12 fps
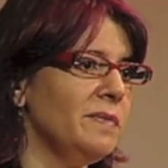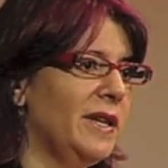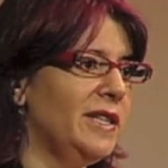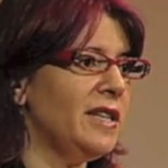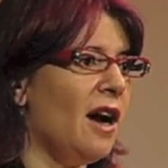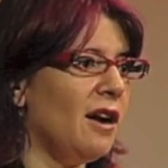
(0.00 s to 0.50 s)

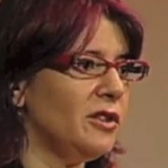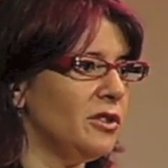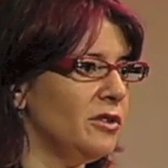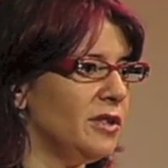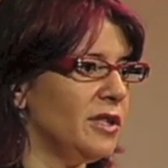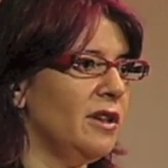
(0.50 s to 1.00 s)
many
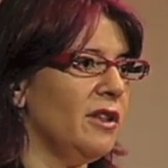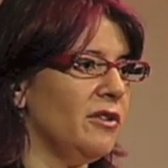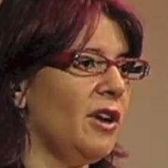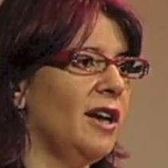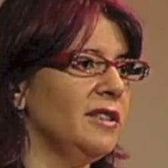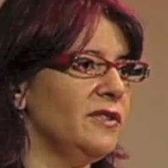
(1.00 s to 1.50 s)
doctors and other
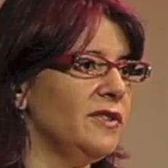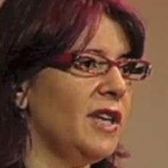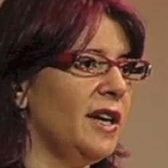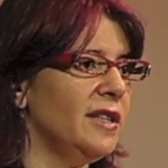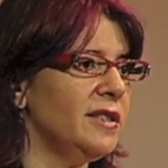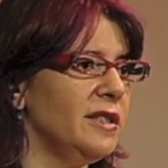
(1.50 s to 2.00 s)
kinds of
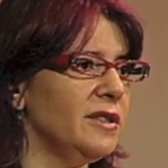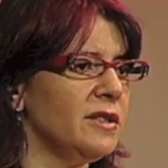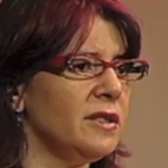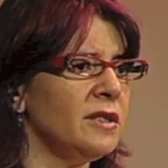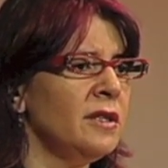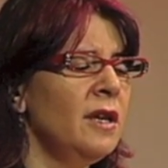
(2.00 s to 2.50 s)

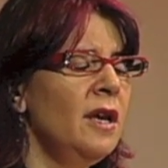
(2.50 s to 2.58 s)
scientists.